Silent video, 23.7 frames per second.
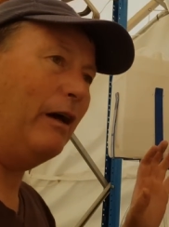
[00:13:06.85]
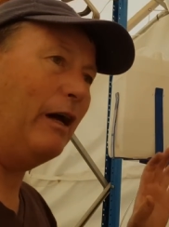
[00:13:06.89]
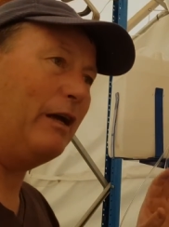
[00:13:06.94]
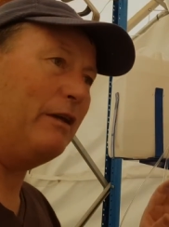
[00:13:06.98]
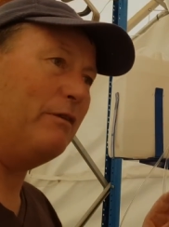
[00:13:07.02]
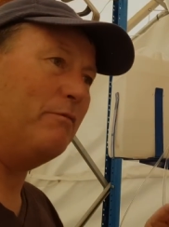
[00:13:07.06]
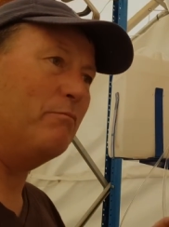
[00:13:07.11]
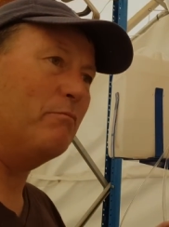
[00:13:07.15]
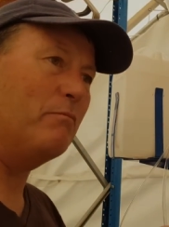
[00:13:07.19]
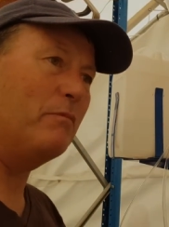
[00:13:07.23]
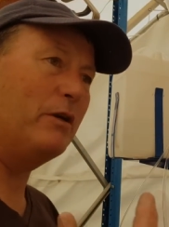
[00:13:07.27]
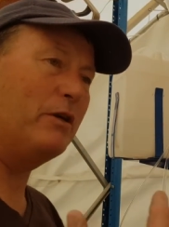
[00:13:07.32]
a
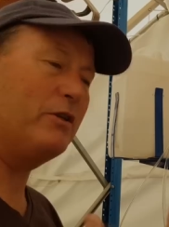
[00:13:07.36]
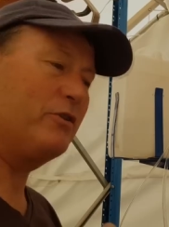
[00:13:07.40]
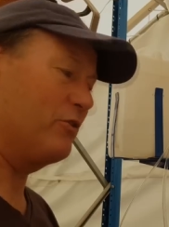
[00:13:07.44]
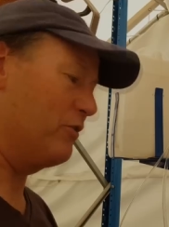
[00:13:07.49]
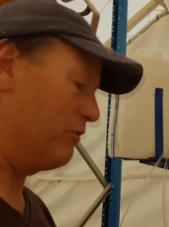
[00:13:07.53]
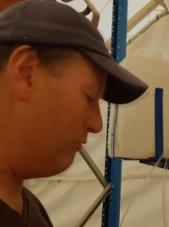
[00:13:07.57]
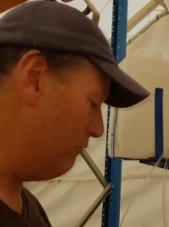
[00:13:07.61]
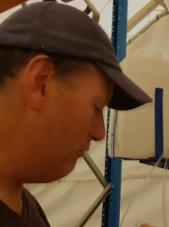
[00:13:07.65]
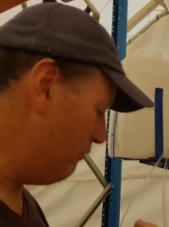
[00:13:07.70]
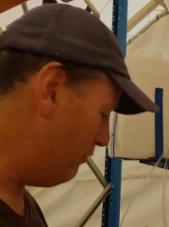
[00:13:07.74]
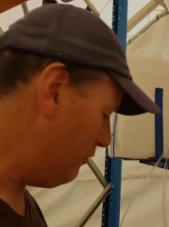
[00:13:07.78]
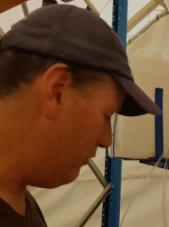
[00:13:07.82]

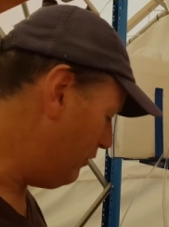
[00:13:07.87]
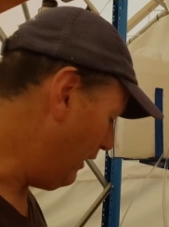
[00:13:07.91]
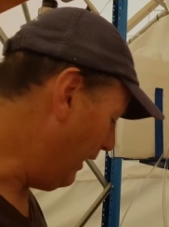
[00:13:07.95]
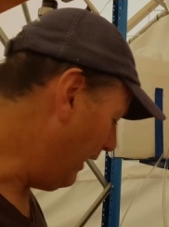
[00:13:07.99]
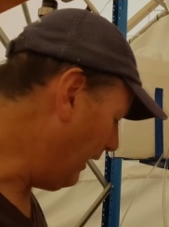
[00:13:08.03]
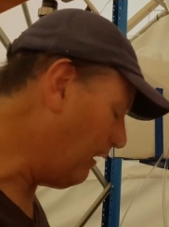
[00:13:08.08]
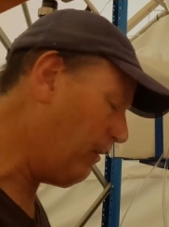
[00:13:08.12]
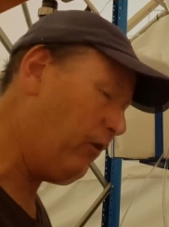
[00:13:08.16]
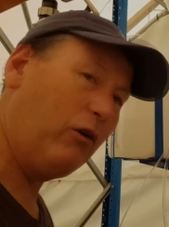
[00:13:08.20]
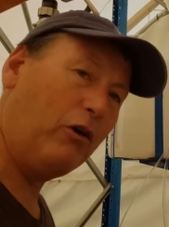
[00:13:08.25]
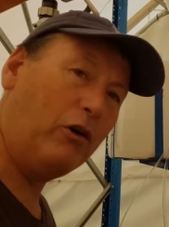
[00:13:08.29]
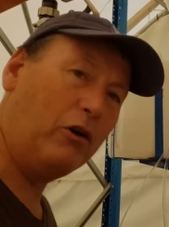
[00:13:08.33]
measured
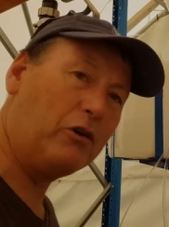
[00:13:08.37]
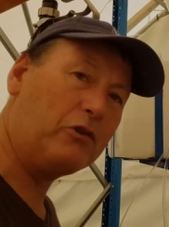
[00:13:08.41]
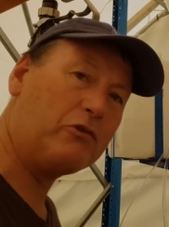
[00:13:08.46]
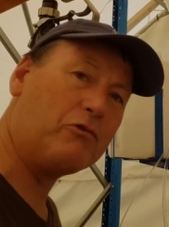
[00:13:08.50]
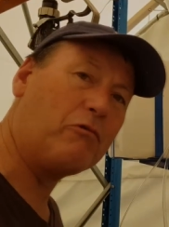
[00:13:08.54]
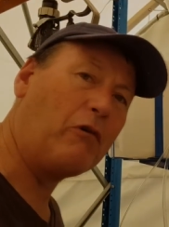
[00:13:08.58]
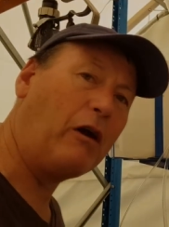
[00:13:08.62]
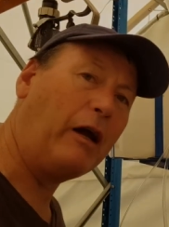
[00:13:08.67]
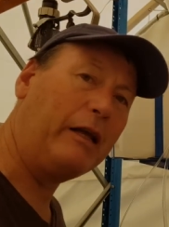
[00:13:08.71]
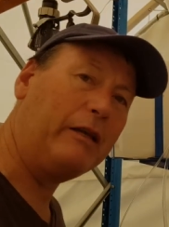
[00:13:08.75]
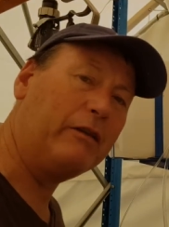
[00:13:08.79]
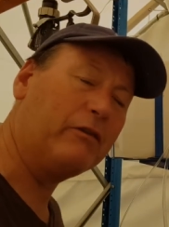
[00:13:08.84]

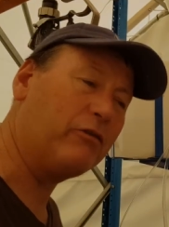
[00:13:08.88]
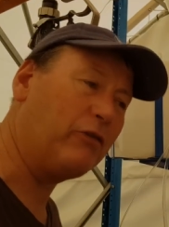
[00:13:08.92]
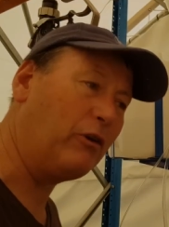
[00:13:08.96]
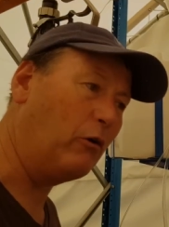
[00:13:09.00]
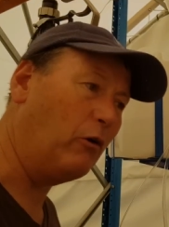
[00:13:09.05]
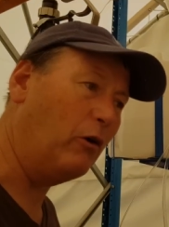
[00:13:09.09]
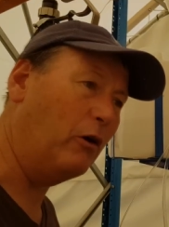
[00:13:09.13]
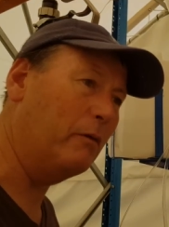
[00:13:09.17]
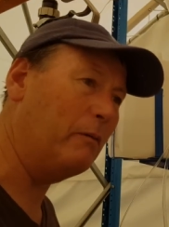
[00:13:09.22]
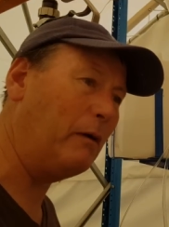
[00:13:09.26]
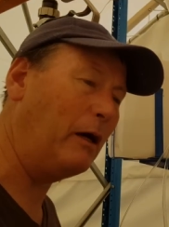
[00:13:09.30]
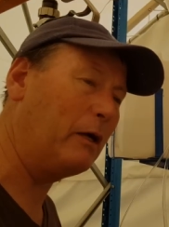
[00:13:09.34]
catalyzed rate.
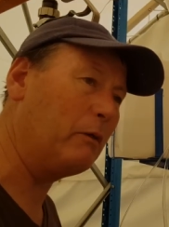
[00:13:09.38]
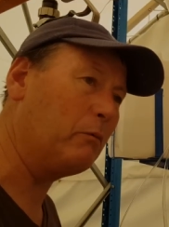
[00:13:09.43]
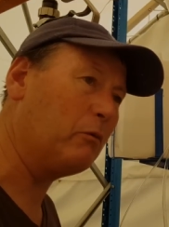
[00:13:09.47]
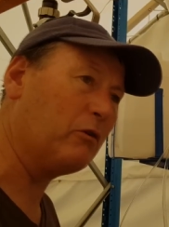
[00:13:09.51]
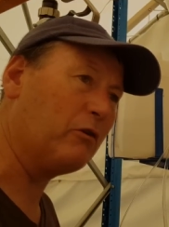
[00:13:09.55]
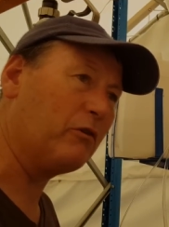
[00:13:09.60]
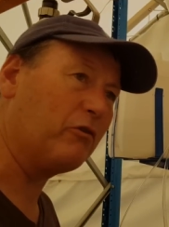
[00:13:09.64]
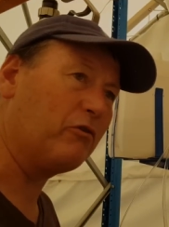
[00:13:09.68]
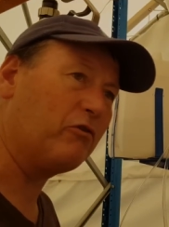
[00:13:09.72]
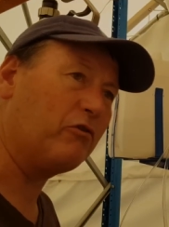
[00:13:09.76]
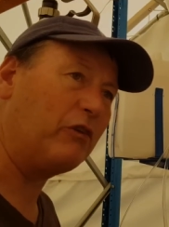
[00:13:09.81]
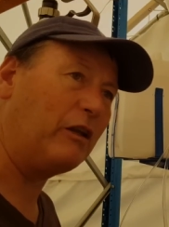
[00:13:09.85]
So I'm
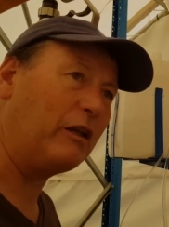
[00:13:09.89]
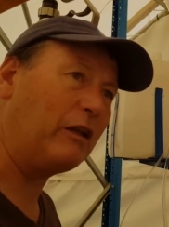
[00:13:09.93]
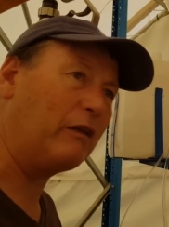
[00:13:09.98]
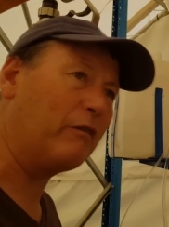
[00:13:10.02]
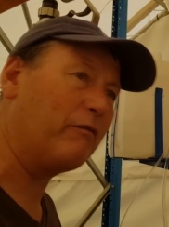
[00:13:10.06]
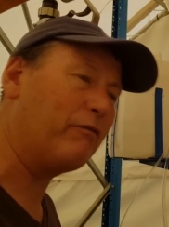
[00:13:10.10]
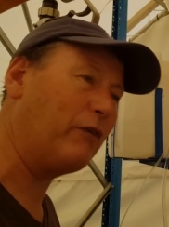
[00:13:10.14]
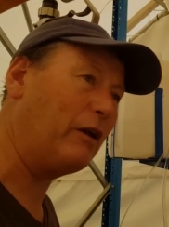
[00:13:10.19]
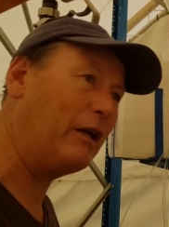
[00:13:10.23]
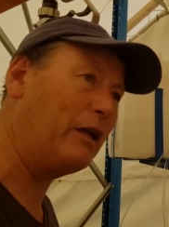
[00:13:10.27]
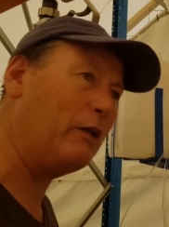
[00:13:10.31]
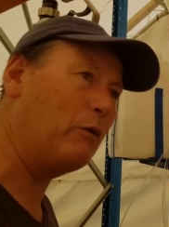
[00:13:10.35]
able to set
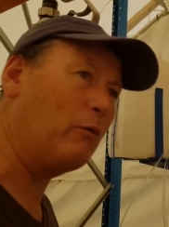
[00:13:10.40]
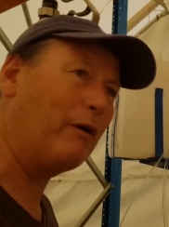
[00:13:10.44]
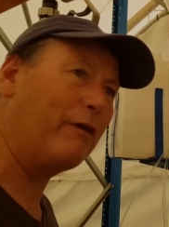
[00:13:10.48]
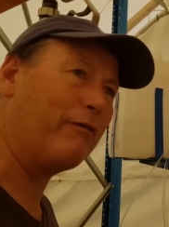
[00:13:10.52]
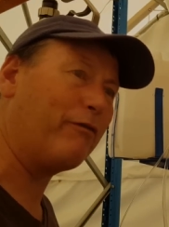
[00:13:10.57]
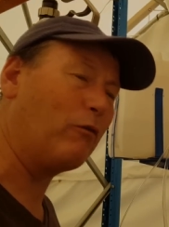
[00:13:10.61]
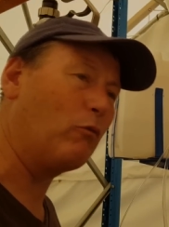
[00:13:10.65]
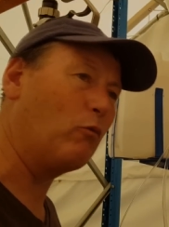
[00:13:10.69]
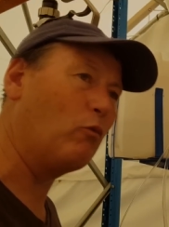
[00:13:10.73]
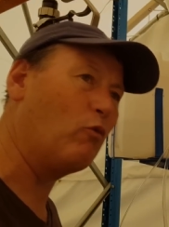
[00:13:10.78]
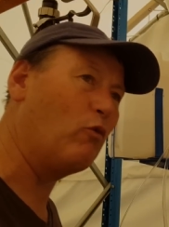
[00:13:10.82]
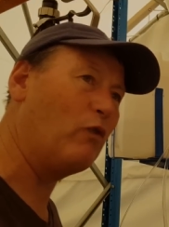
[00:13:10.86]
it anywhere
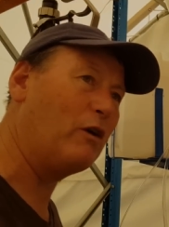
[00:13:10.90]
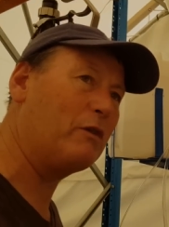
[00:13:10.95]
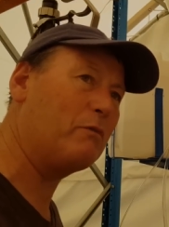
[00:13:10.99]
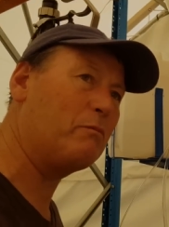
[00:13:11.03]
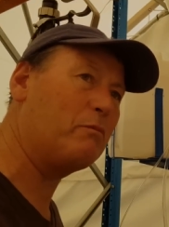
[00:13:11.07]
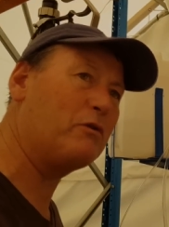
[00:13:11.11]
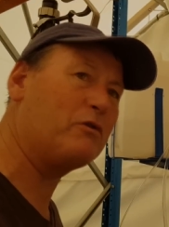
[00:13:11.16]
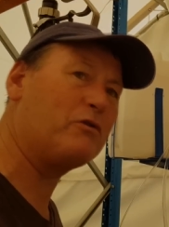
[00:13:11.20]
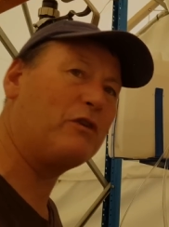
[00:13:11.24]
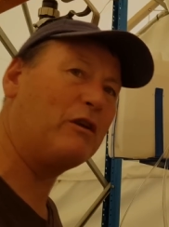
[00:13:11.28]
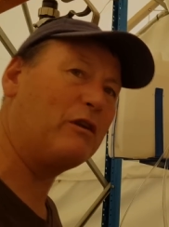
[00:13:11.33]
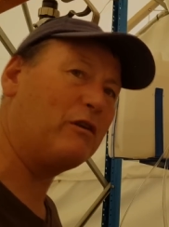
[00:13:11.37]
from
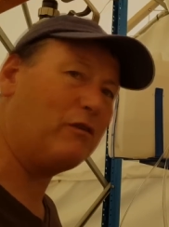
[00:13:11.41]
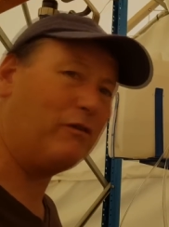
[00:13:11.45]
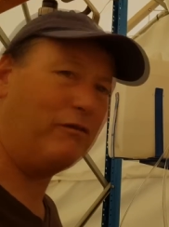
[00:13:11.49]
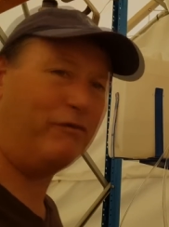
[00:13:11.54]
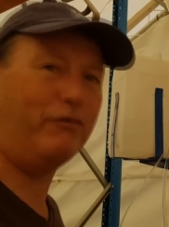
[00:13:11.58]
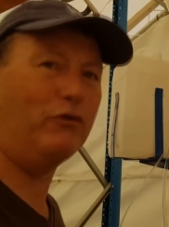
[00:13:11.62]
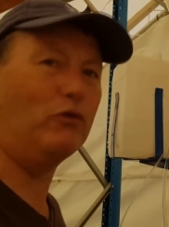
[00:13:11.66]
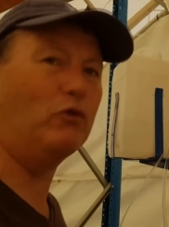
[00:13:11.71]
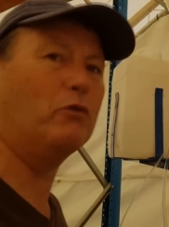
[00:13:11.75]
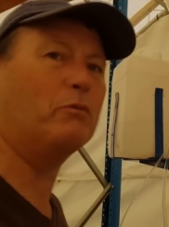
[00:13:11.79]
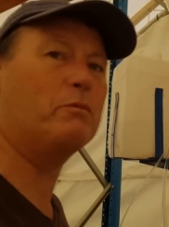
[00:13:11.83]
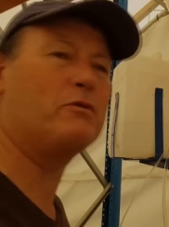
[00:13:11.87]
1% to
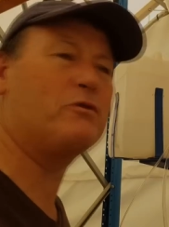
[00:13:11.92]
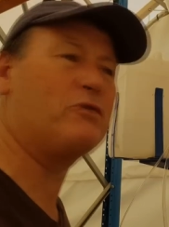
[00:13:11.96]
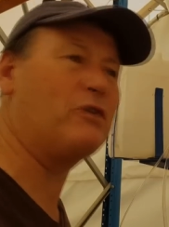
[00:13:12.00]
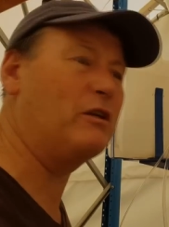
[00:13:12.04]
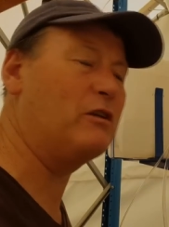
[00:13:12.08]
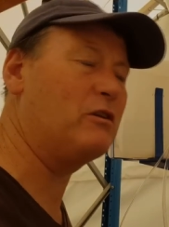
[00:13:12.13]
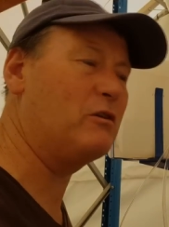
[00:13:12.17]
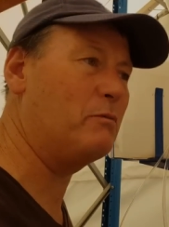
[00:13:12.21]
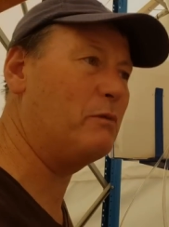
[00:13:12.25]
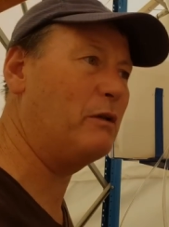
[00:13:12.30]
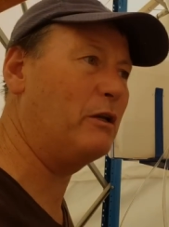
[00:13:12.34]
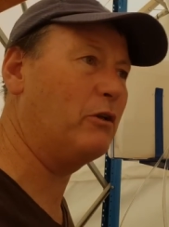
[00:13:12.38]

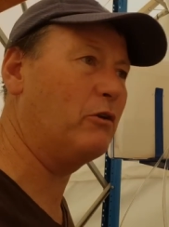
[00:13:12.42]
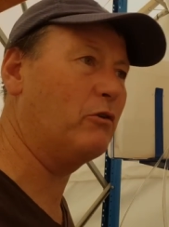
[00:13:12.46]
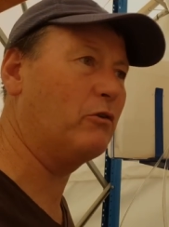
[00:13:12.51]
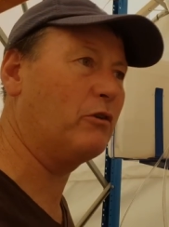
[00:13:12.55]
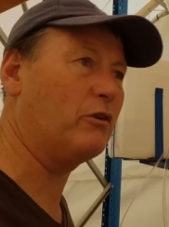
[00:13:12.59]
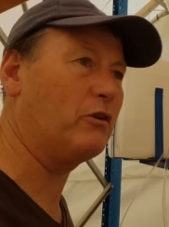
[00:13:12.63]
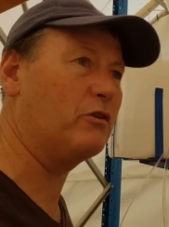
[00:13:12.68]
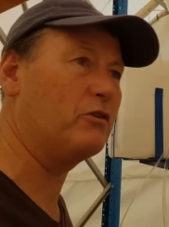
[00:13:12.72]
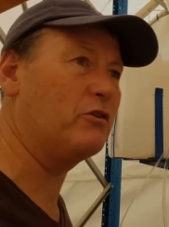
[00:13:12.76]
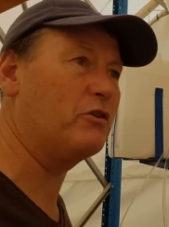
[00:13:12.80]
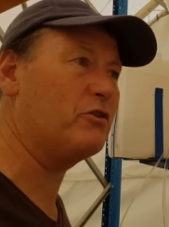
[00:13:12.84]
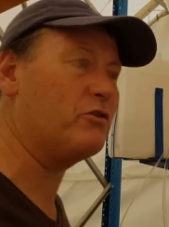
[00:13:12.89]
4%, depending on
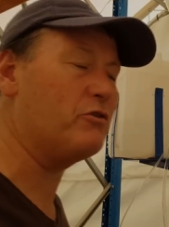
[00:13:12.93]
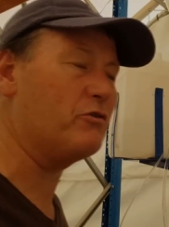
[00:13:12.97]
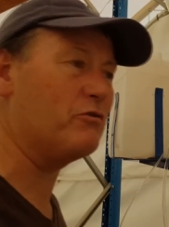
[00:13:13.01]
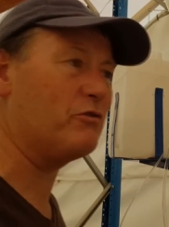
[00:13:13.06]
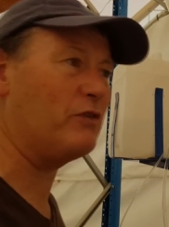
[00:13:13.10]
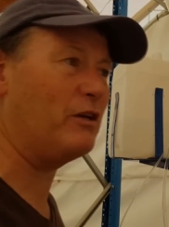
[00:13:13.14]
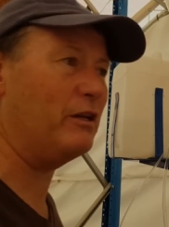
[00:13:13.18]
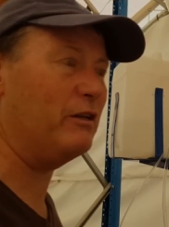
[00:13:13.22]
the conditions.